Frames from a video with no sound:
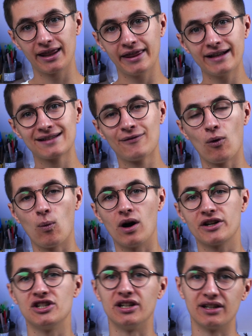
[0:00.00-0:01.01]
Thanks for
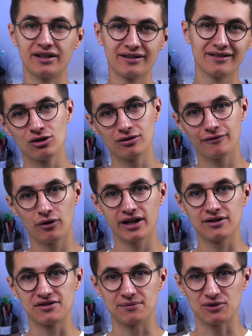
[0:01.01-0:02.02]
watching. Don't forget
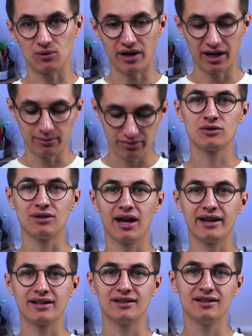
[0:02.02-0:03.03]
to subscribe, to
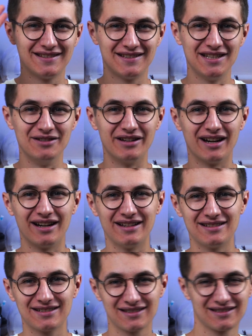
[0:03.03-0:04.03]
like. See you
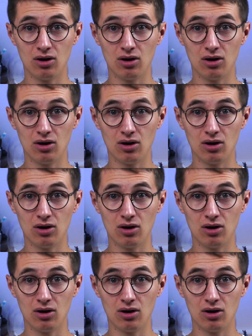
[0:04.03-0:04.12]
guys.